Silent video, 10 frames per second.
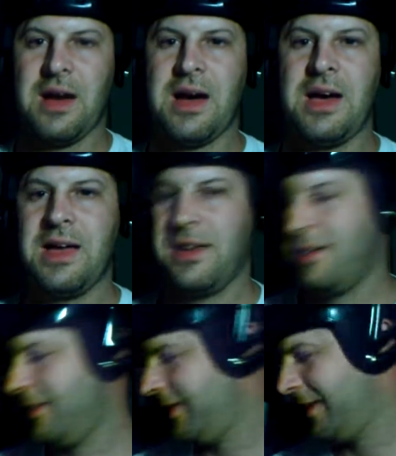I
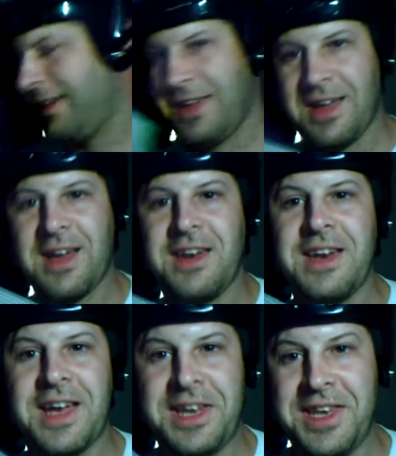got a
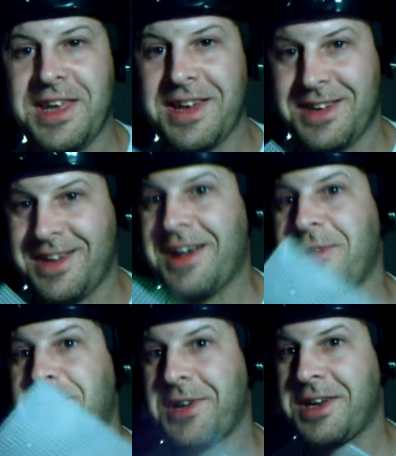neat idea
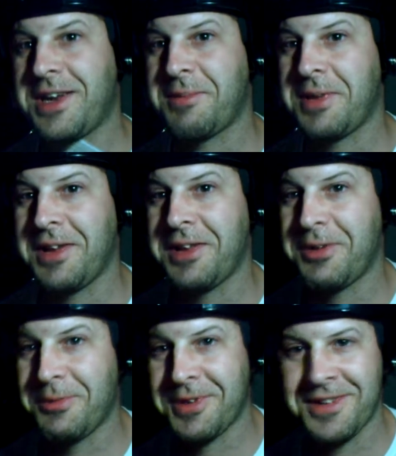I'll bring that up in a
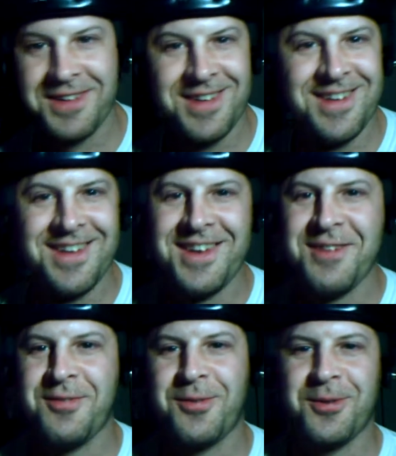later one
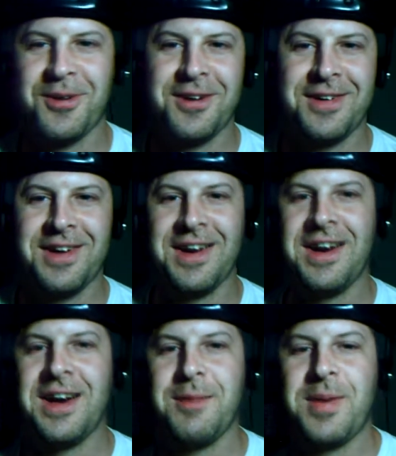for
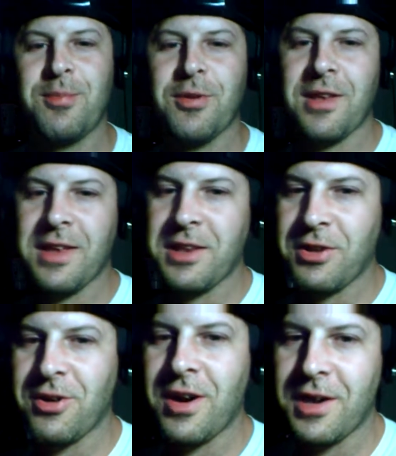uh, people that like
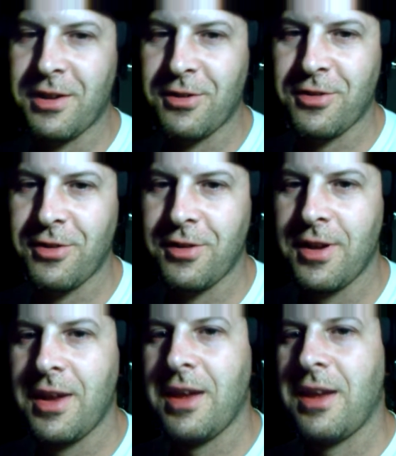to talk in their suit
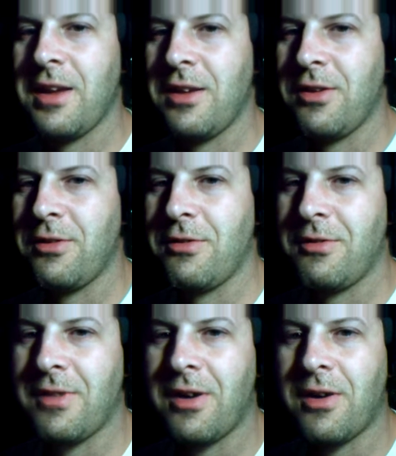
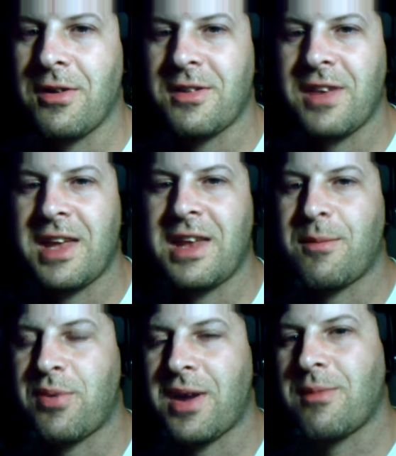you always had
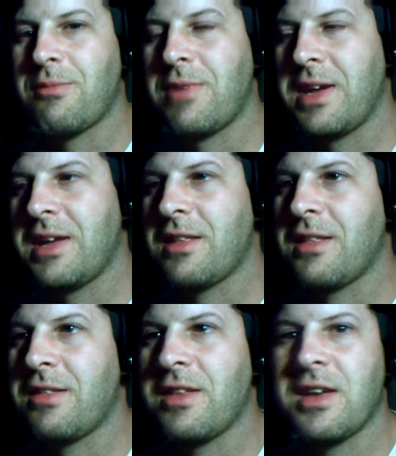that problem
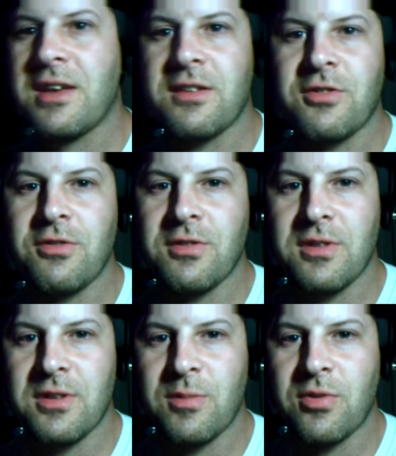with the suit
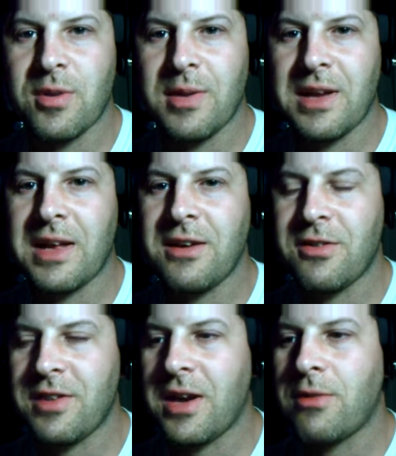absorbing a lot of
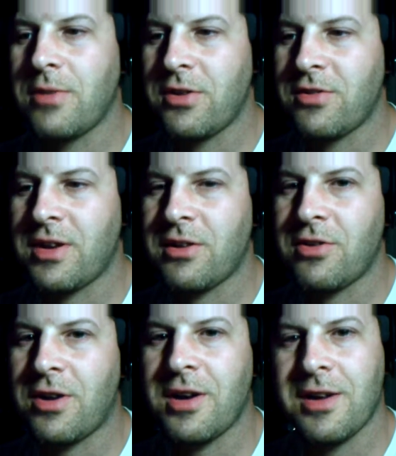your sound when you're trying
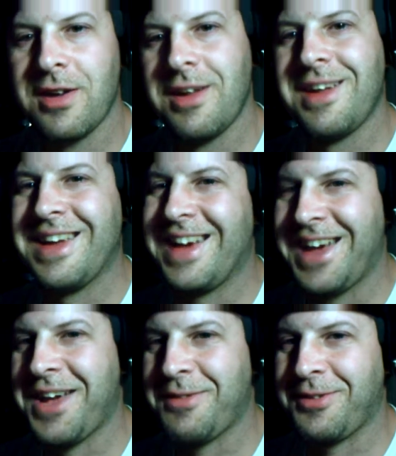to talk
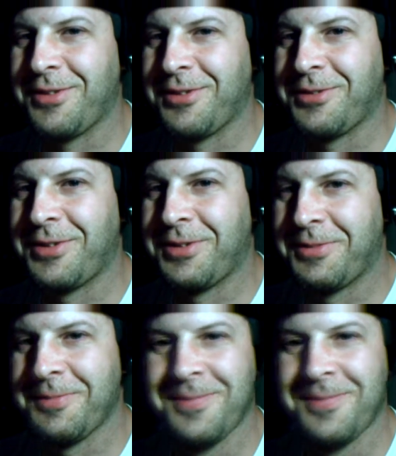I have a solution